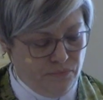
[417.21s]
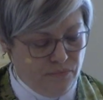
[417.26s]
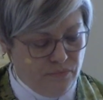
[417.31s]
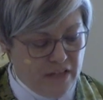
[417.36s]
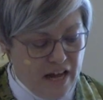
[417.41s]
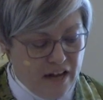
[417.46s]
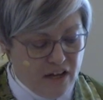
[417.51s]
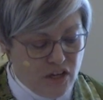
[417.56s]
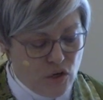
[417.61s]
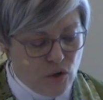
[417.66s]

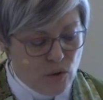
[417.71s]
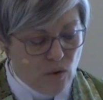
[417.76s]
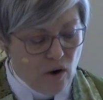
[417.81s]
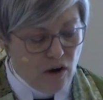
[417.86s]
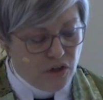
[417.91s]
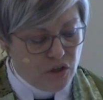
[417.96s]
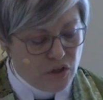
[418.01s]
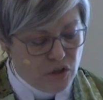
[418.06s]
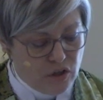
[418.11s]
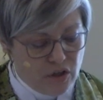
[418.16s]
that you
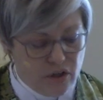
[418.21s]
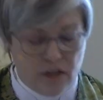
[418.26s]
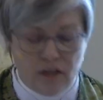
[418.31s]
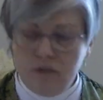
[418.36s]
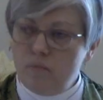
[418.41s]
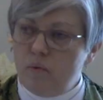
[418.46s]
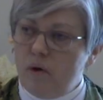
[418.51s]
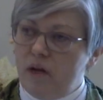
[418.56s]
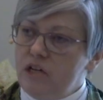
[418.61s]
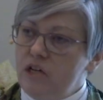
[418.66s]
are
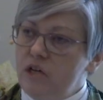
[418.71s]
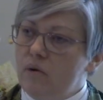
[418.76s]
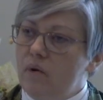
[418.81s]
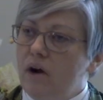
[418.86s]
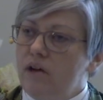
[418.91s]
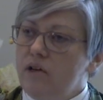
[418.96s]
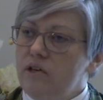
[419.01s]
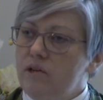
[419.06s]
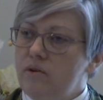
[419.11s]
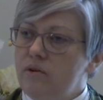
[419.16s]
good when you
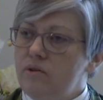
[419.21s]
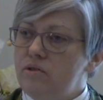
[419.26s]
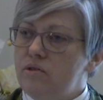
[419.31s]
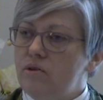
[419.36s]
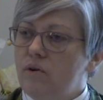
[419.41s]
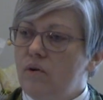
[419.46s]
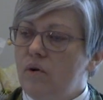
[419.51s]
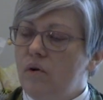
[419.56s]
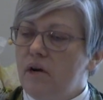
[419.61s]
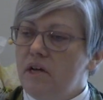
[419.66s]
are used
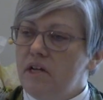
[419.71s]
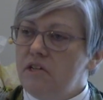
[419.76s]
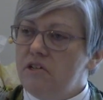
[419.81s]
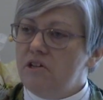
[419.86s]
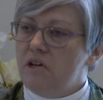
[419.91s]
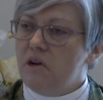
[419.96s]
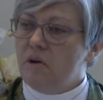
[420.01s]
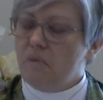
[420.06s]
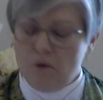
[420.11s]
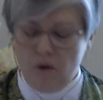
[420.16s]
according
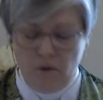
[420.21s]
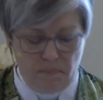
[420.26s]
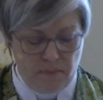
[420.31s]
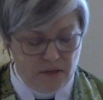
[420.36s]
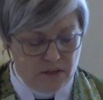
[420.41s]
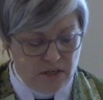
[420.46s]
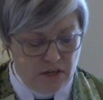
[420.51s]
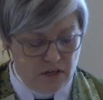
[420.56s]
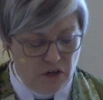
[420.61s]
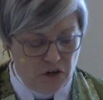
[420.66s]
to your
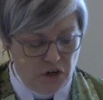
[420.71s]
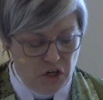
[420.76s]
purpose and your